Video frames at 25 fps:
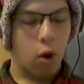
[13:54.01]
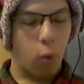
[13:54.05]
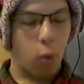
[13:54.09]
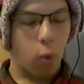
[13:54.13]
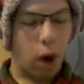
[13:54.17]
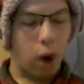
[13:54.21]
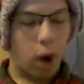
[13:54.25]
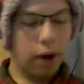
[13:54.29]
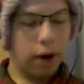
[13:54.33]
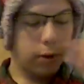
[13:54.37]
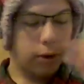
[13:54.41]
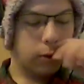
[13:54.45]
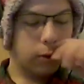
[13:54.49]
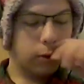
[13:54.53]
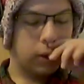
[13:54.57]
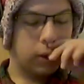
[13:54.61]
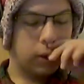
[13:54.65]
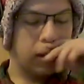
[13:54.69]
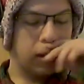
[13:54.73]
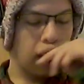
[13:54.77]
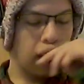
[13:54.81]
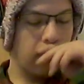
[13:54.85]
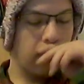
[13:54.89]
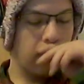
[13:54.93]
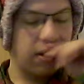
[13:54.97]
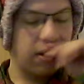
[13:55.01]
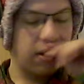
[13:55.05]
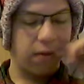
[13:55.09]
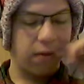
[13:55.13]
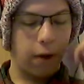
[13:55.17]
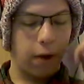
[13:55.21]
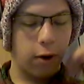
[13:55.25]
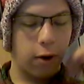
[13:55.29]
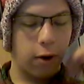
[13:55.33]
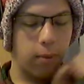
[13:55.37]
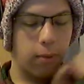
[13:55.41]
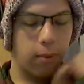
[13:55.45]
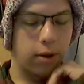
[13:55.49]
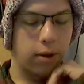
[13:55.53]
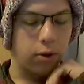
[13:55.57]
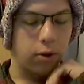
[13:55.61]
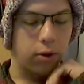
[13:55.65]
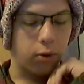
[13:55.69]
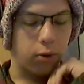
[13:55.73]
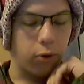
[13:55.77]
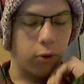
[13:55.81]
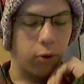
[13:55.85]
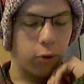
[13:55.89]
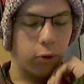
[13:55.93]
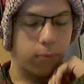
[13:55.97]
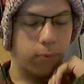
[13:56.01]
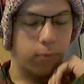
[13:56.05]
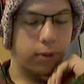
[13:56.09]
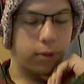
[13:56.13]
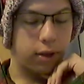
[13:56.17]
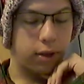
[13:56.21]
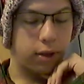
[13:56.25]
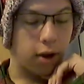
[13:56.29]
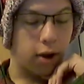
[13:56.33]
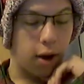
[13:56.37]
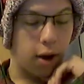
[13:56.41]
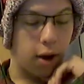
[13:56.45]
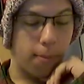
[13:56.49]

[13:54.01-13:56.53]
Why do some environmental groups